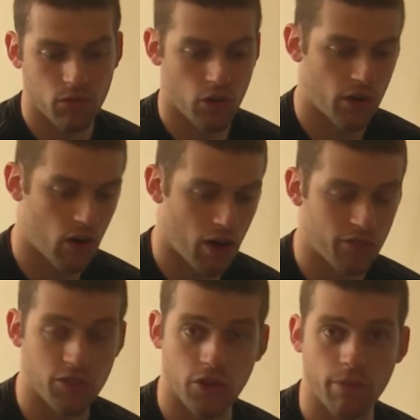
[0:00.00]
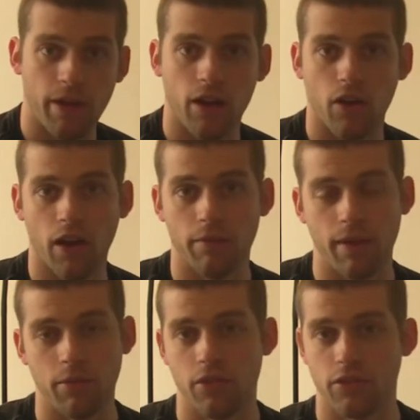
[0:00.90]
turn it off and turn it back on.
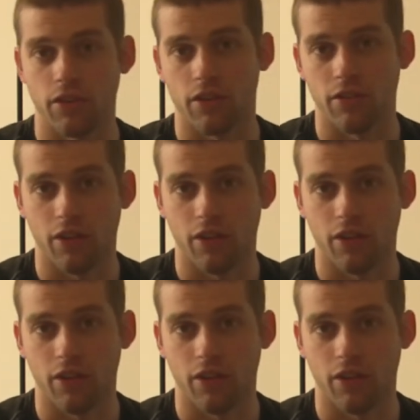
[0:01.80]
Maybe there's